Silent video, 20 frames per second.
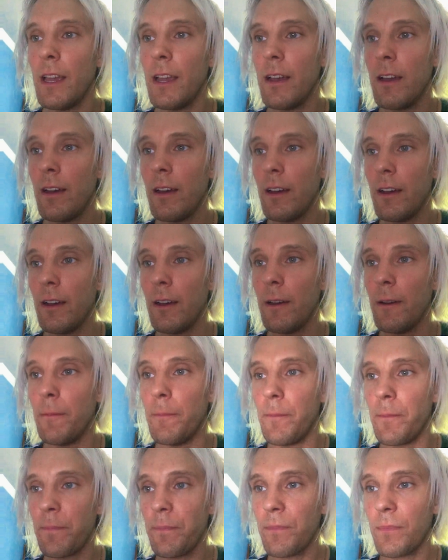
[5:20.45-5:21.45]

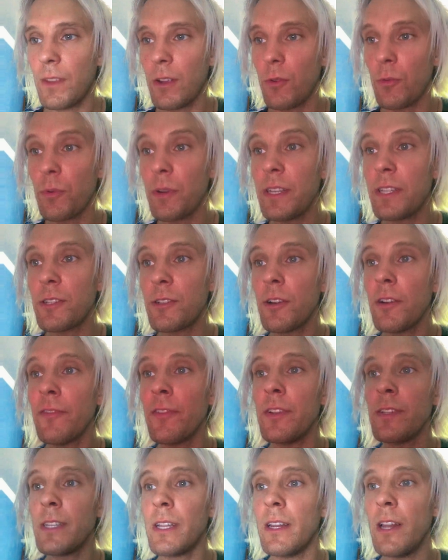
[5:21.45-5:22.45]

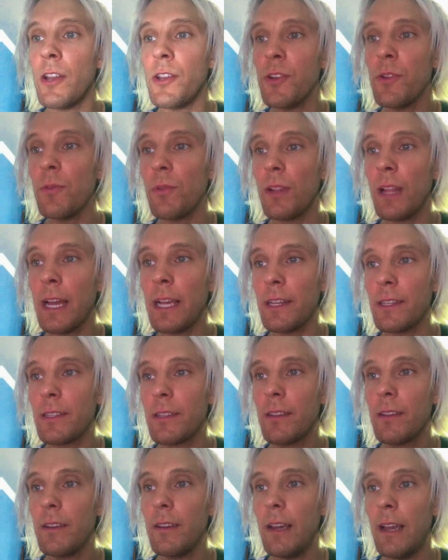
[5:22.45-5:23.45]
resurface in a new light,
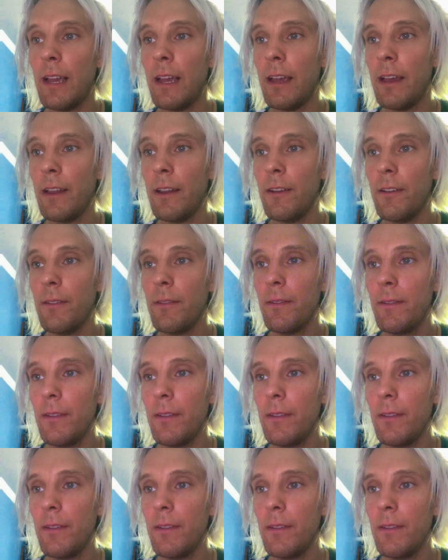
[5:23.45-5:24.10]
and